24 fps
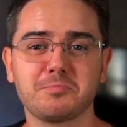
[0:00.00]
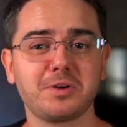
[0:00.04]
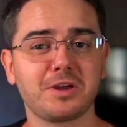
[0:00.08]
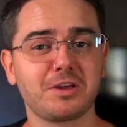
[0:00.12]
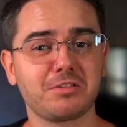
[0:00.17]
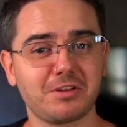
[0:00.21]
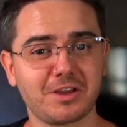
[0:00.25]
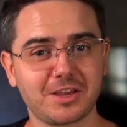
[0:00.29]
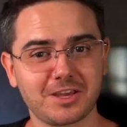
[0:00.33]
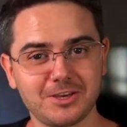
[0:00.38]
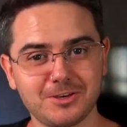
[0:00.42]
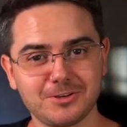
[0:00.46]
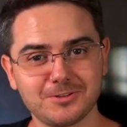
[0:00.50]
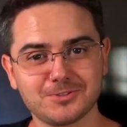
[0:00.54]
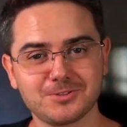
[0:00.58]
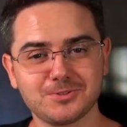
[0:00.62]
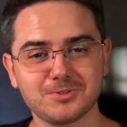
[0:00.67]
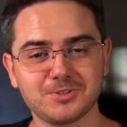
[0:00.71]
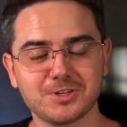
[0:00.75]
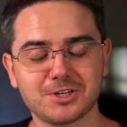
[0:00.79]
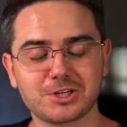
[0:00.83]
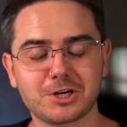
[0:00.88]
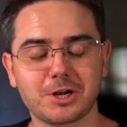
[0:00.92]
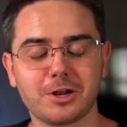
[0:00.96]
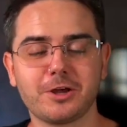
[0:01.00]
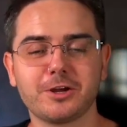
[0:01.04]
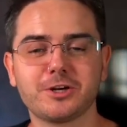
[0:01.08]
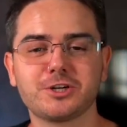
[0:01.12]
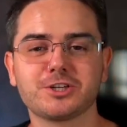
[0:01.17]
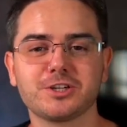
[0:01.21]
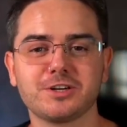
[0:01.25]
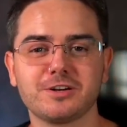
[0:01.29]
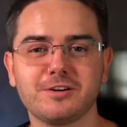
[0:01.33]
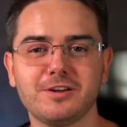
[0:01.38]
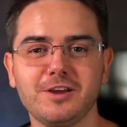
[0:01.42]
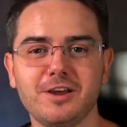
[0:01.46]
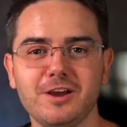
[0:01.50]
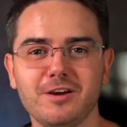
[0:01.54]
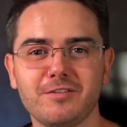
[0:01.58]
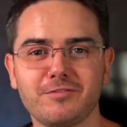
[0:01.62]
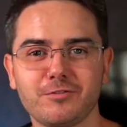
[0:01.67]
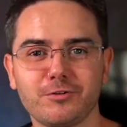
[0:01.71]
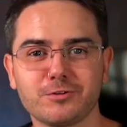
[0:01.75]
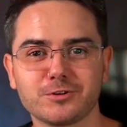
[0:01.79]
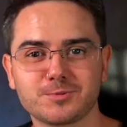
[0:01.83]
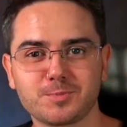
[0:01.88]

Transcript: big thank you to DigitalOcean for